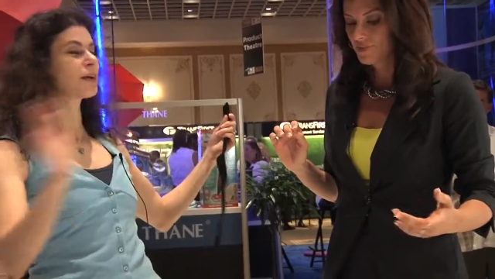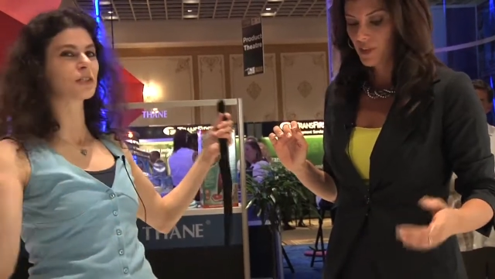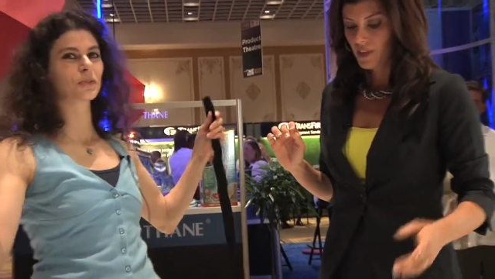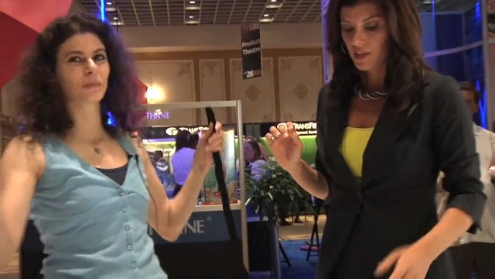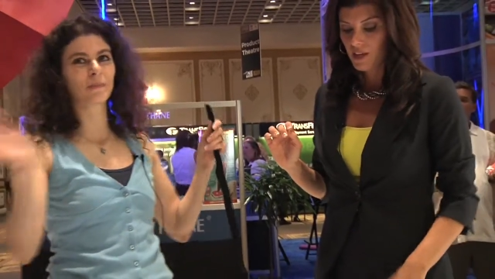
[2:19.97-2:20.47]

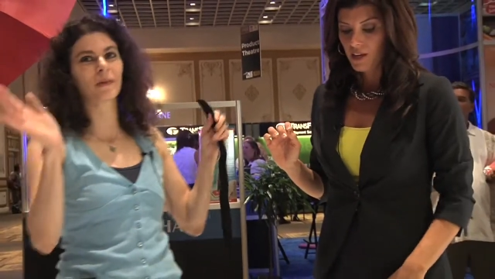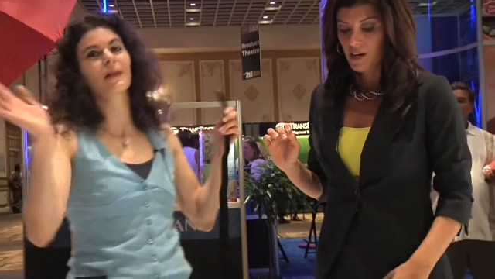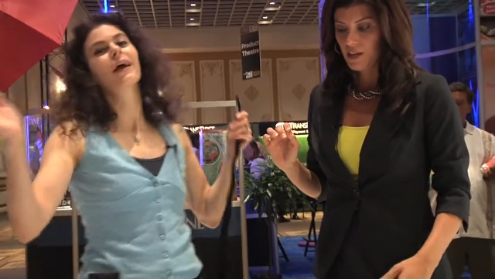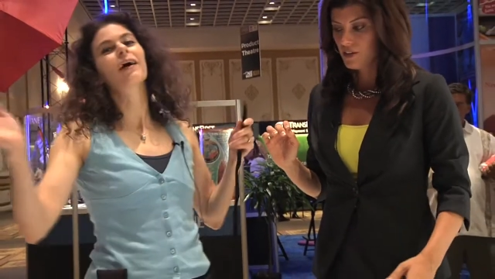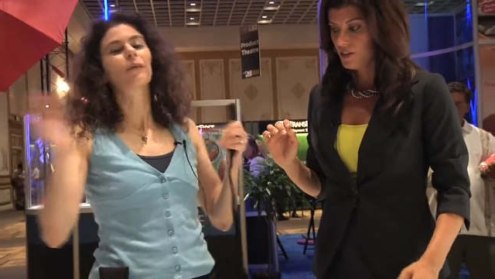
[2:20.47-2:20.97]
Speaker 1: larger people,
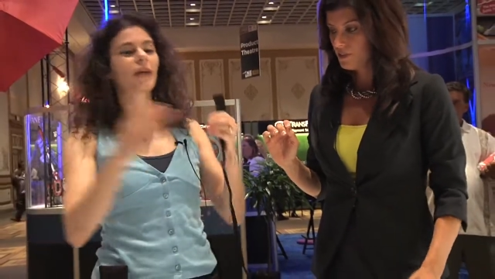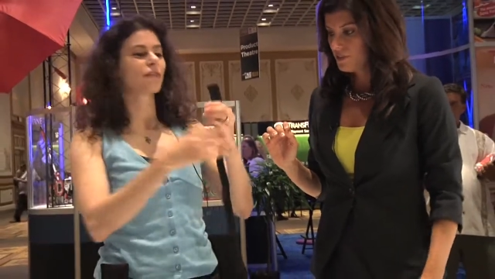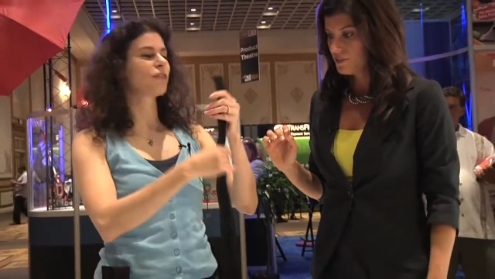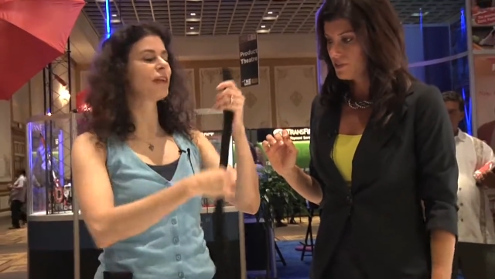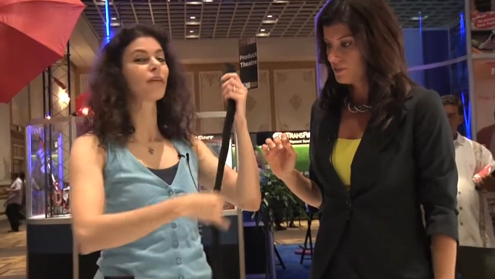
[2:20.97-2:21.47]
we
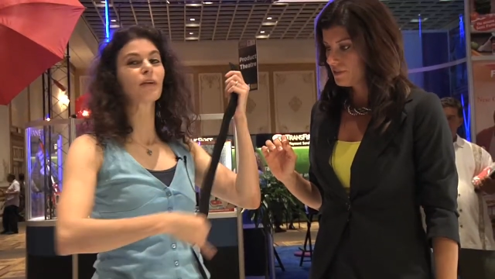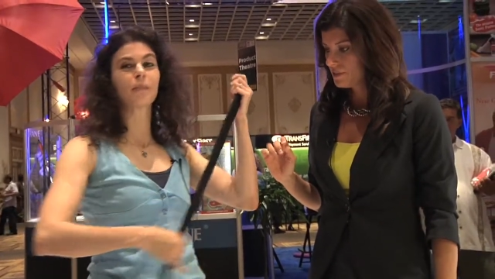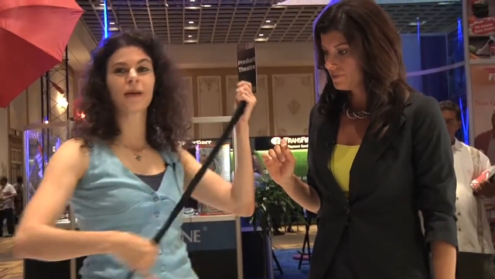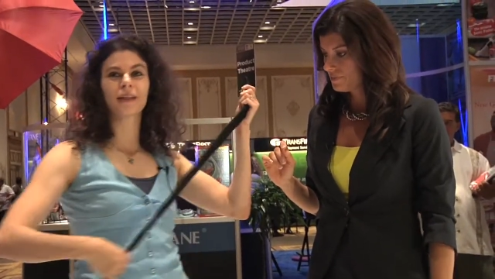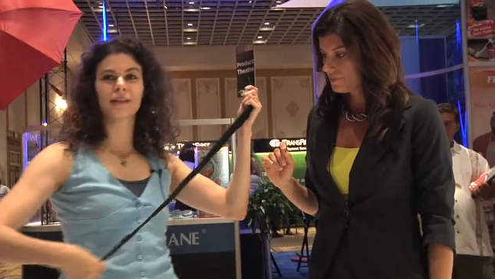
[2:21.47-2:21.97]
could fit
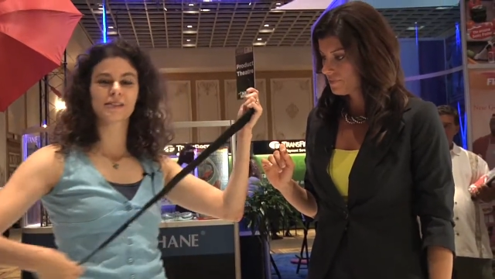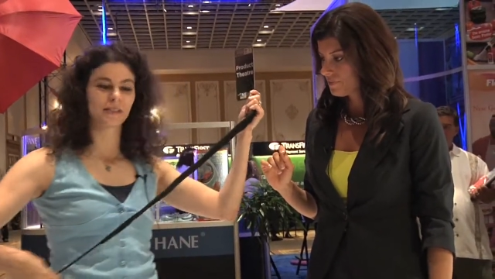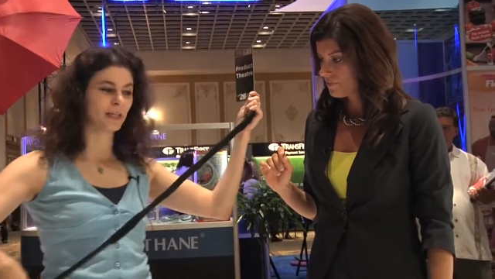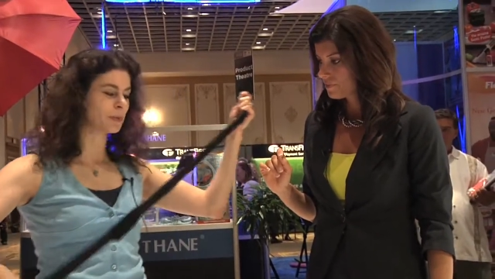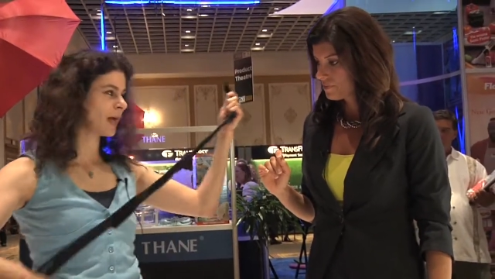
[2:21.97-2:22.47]
everybody. It's
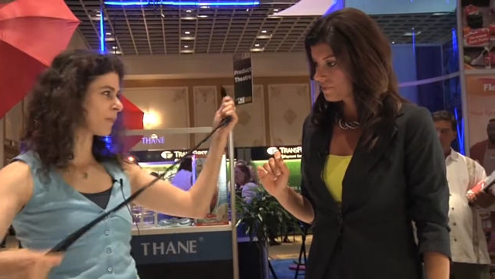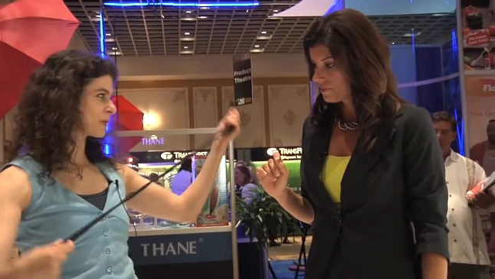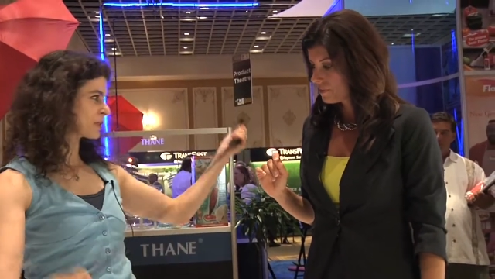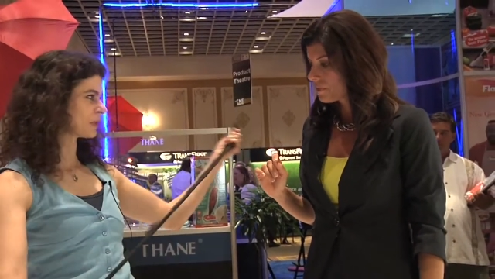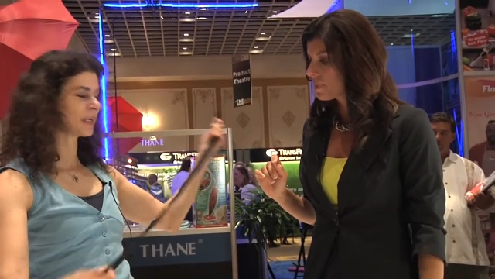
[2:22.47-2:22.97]
equal
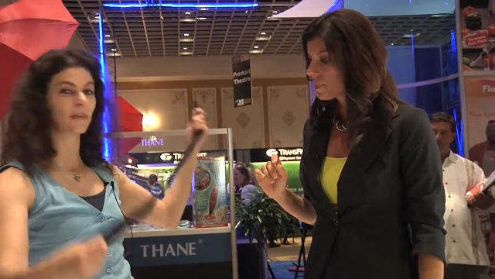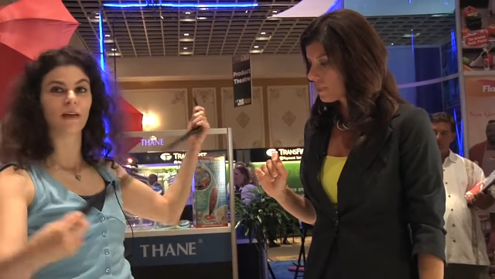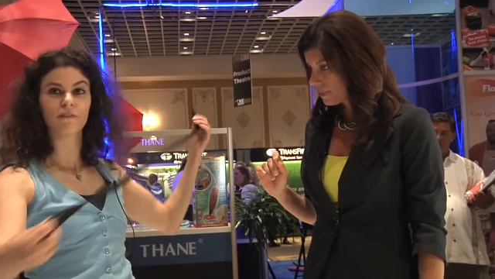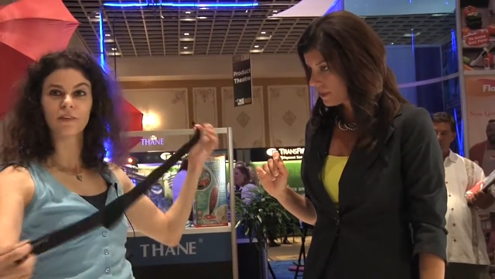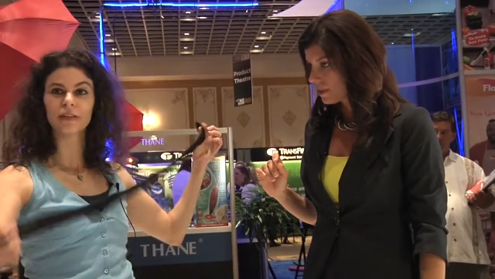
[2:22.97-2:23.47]
opportunity.
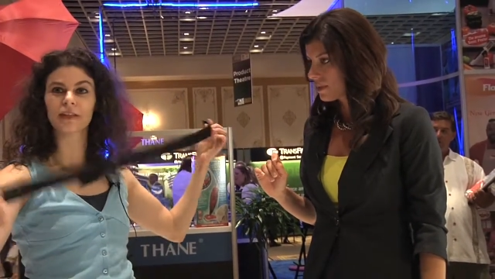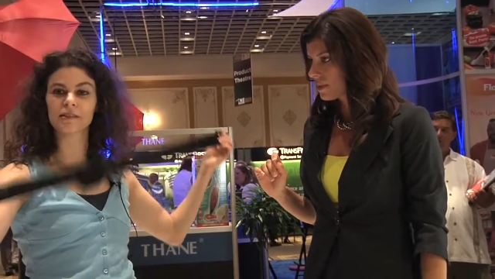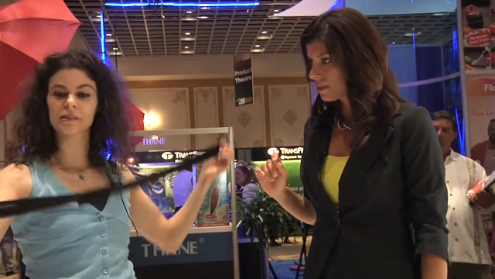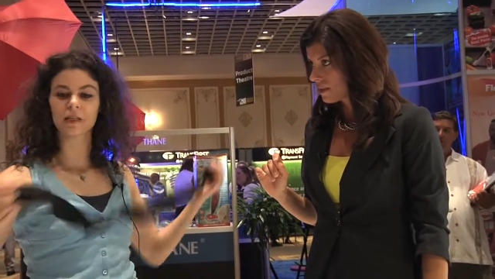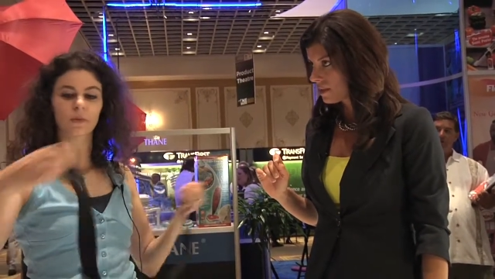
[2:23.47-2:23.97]
They fit in
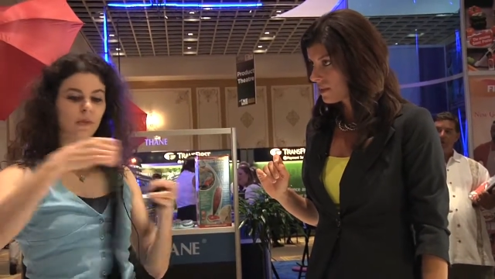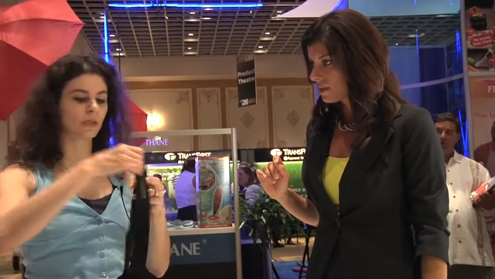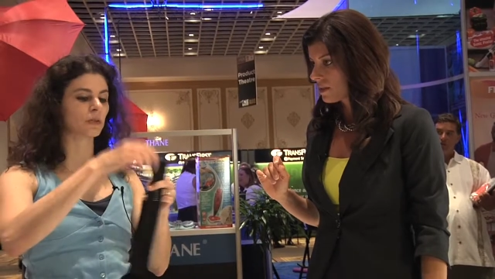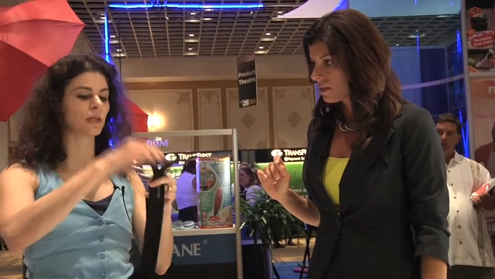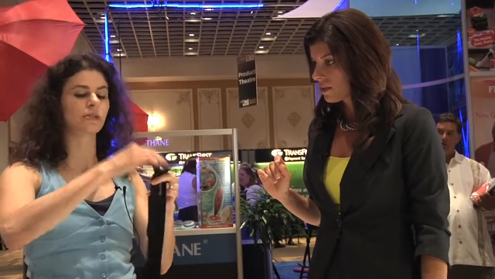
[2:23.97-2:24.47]
sequence.
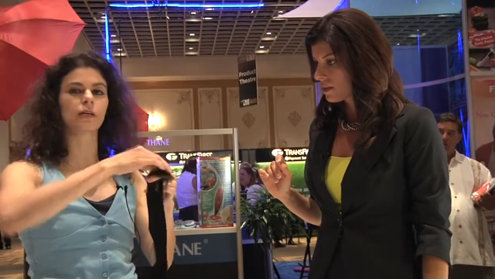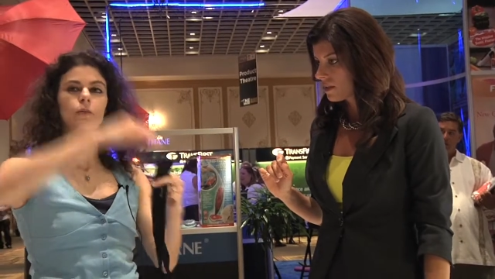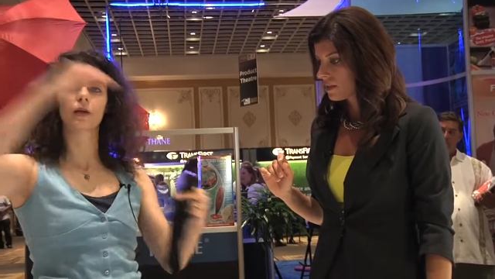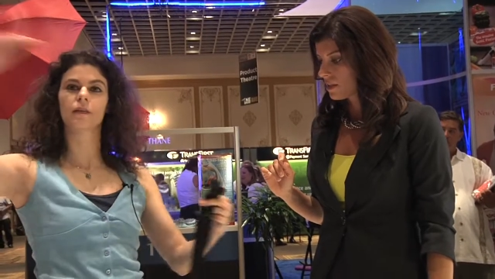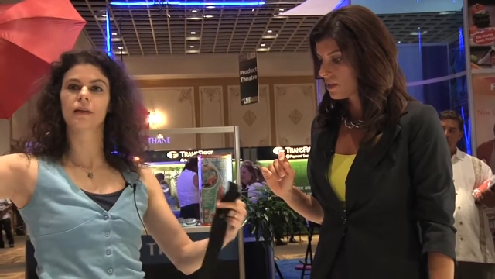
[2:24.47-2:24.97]
You can stick
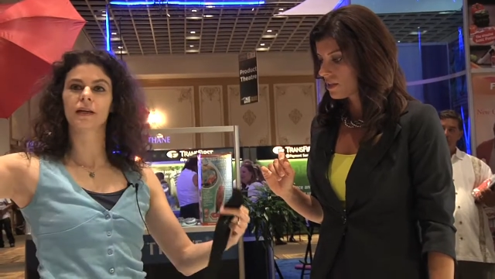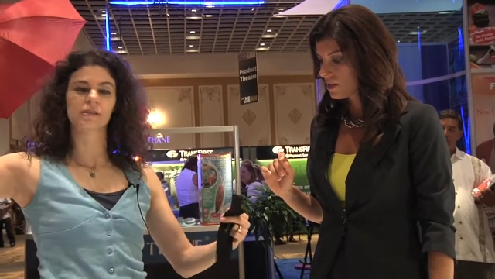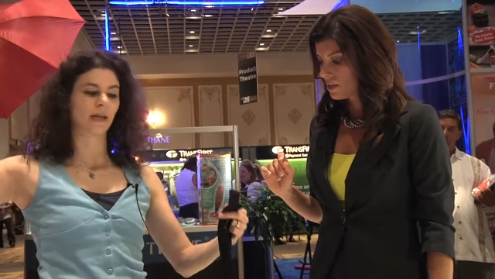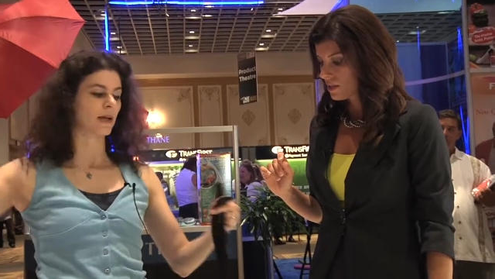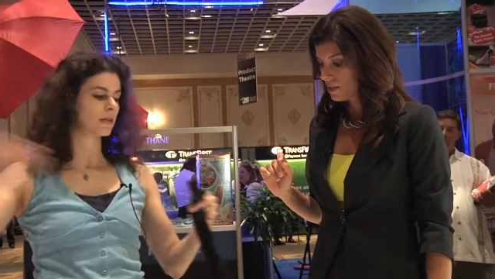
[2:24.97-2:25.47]
one on the next
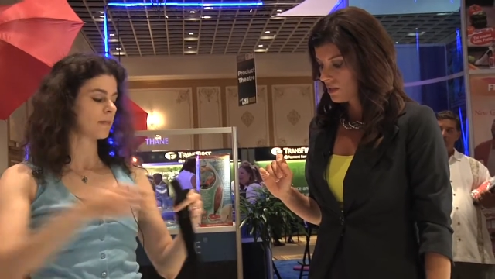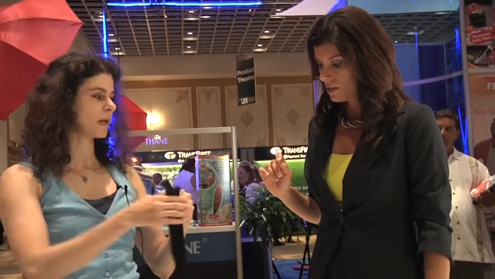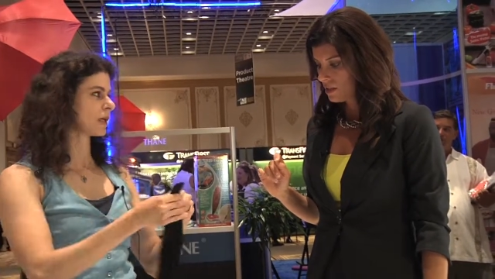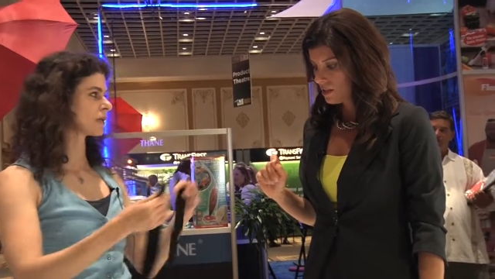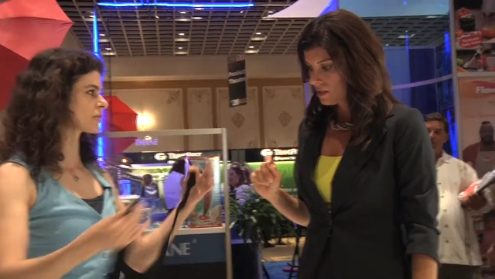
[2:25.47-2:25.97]
end and
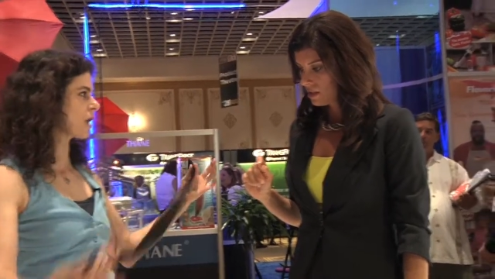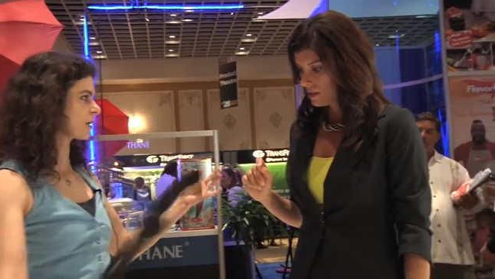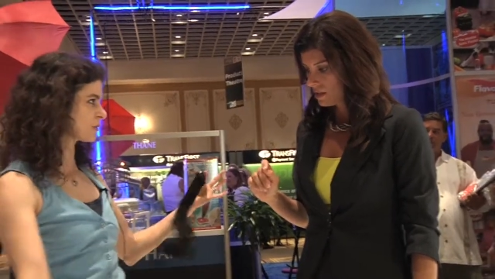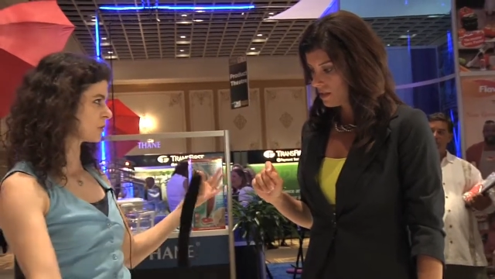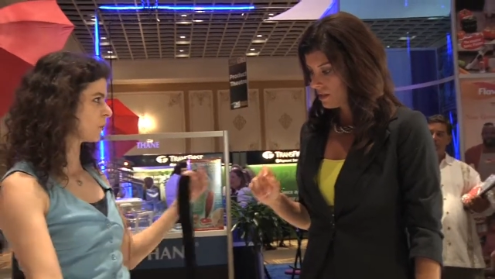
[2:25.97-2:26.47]
make it as long as you